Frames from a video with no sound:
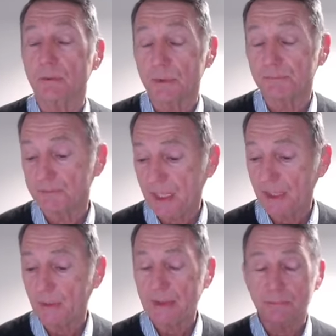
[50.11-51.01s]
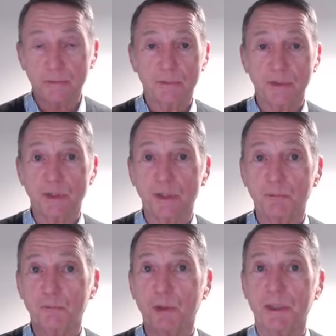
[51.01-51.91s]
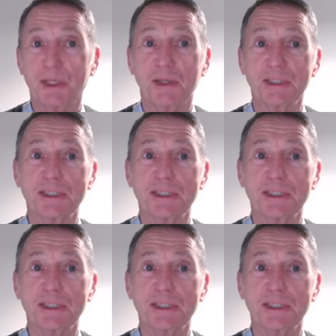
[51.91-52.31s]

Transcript: But anyway, you can probably hear the